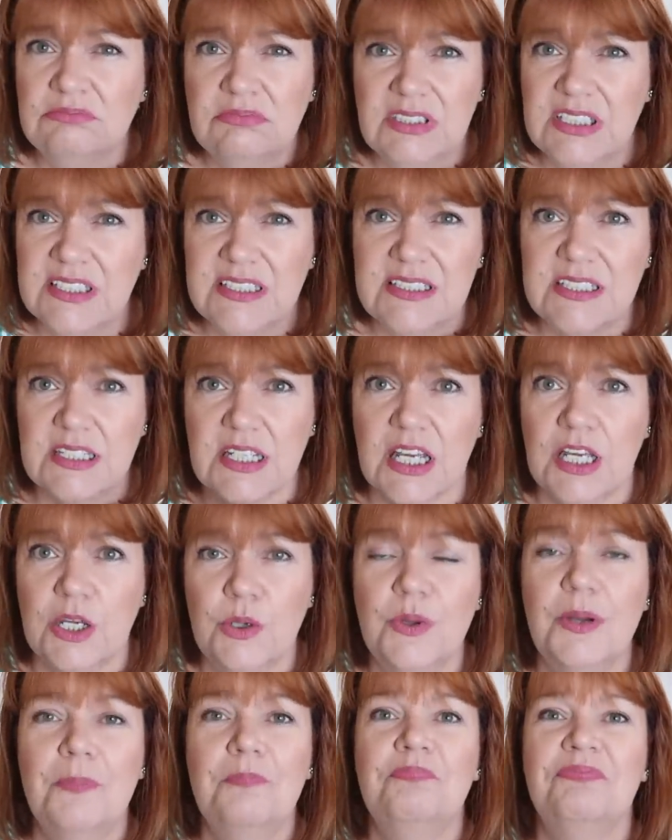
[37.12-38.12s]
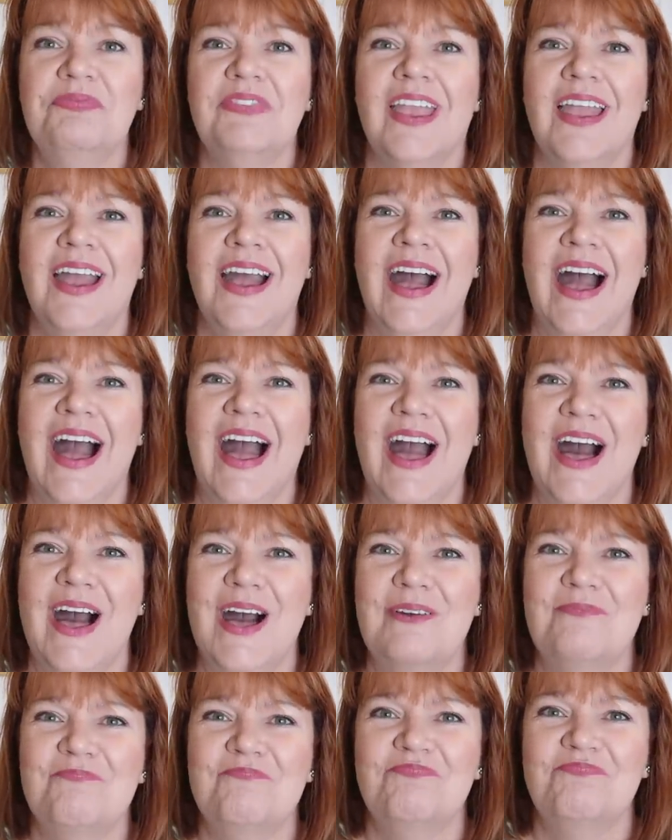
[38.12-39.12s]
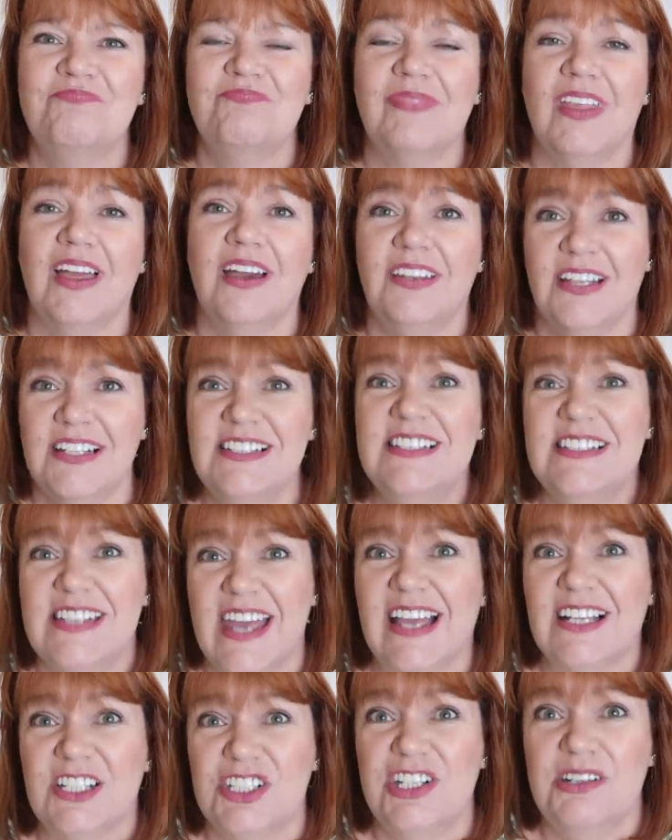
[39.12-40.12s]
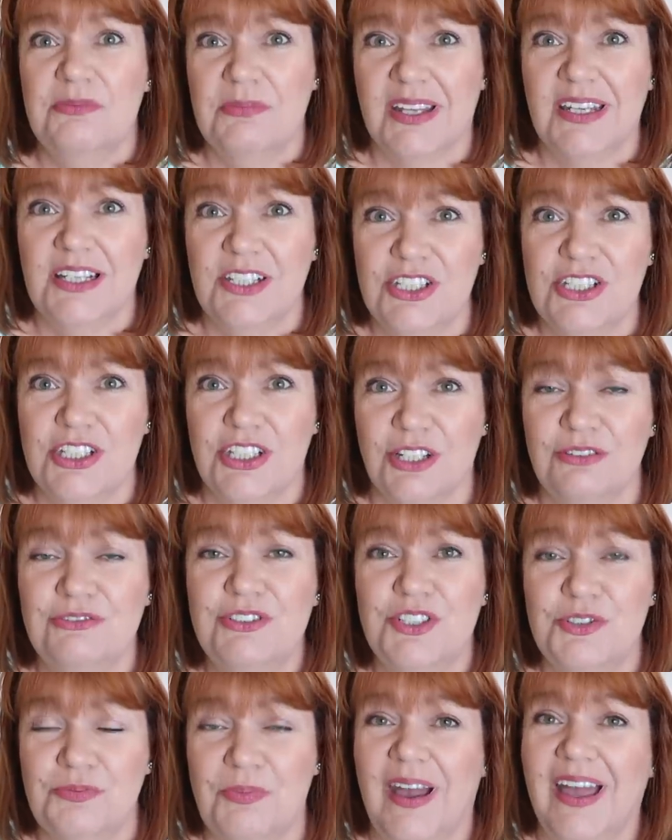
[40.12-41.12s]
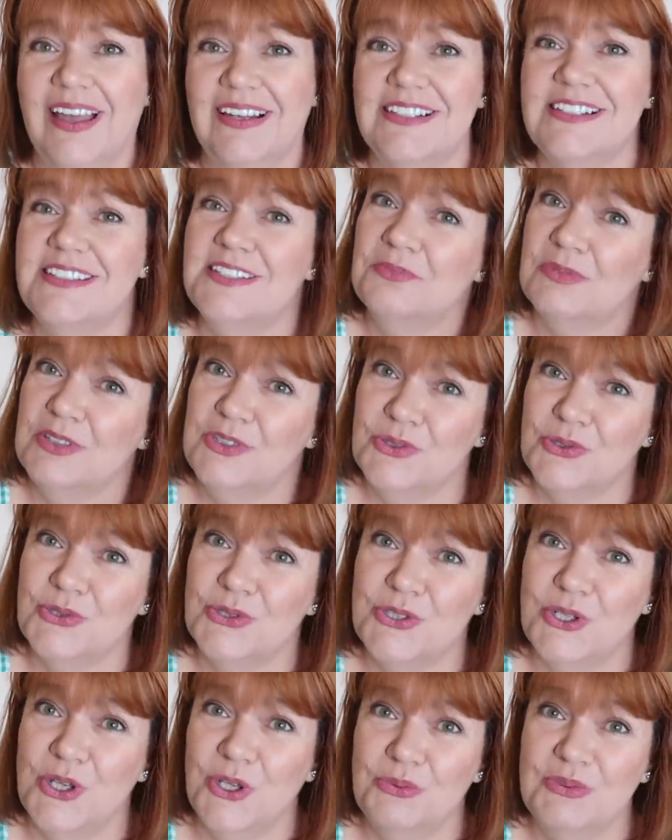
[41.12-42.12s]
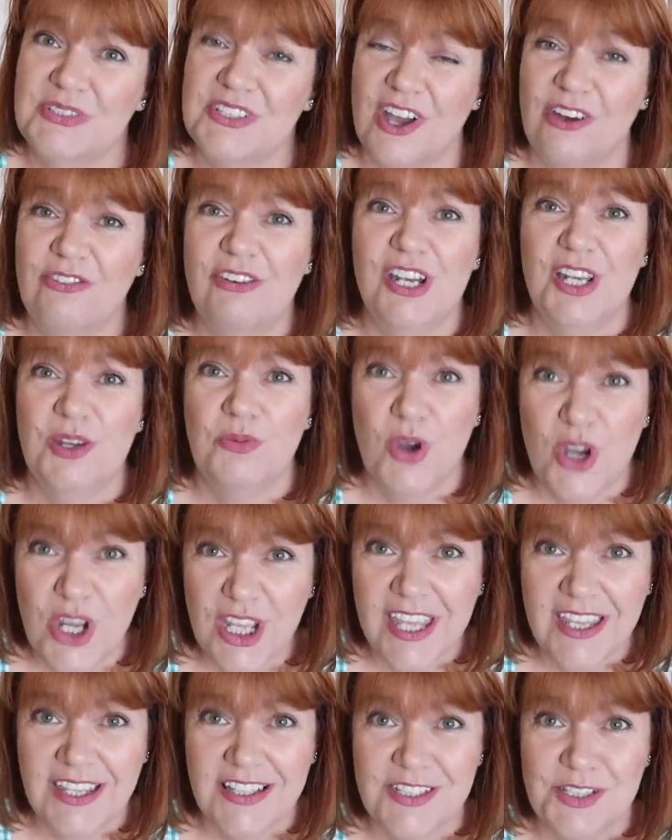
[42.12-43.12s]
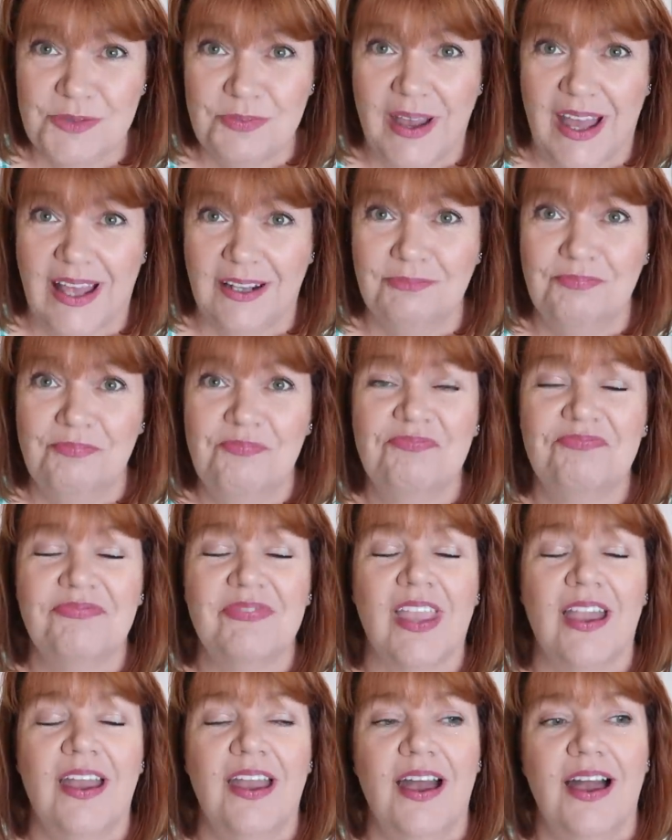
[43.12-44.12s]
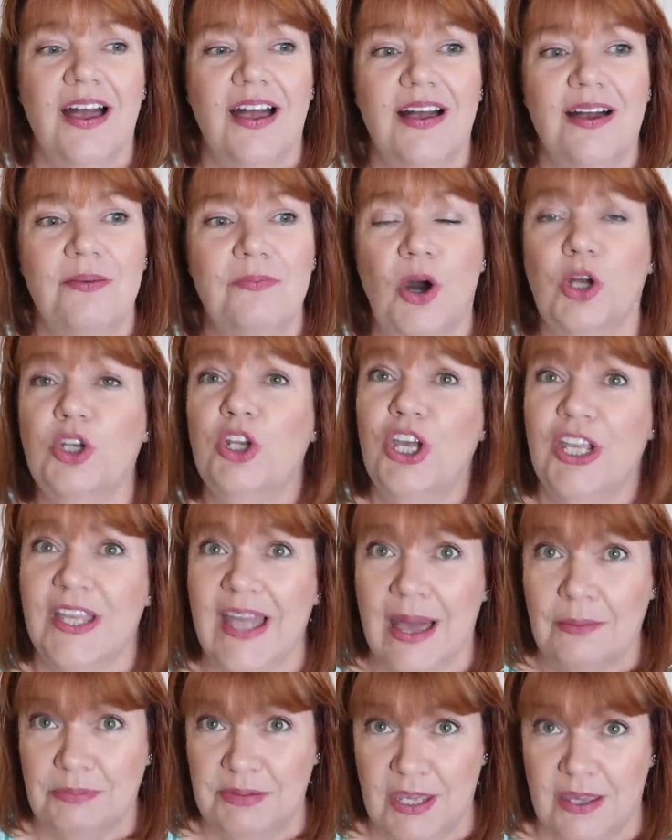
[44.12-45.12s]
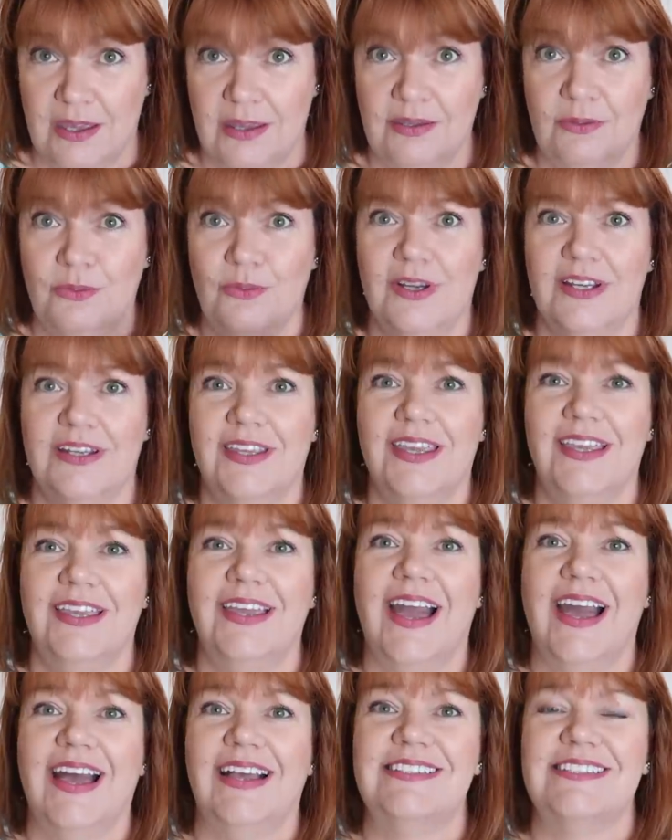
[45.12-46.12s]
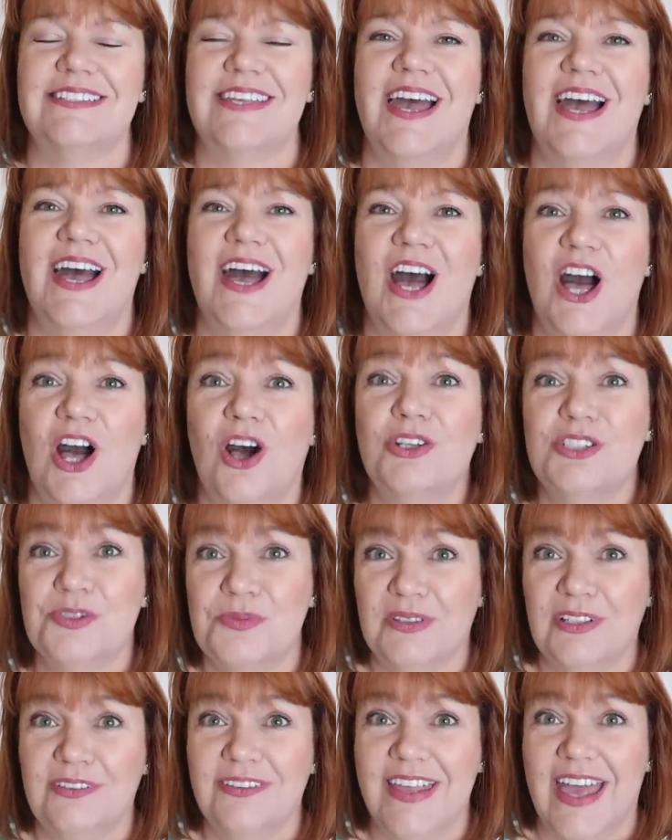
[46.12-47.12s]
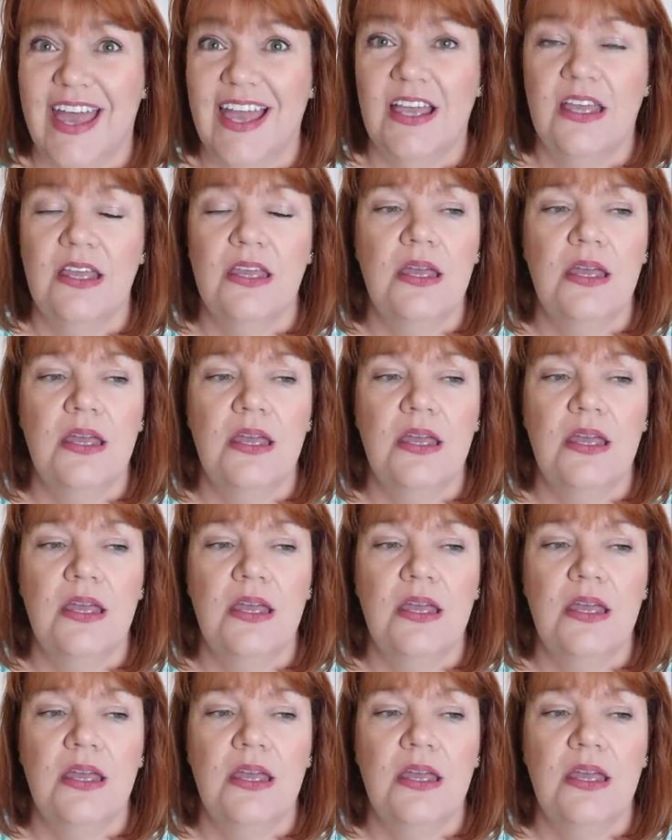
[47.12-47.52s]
years ago. And I did actually manage to go to Japan to see my daughter, who was currently working in Japan, on her gap year, working at a hospital there.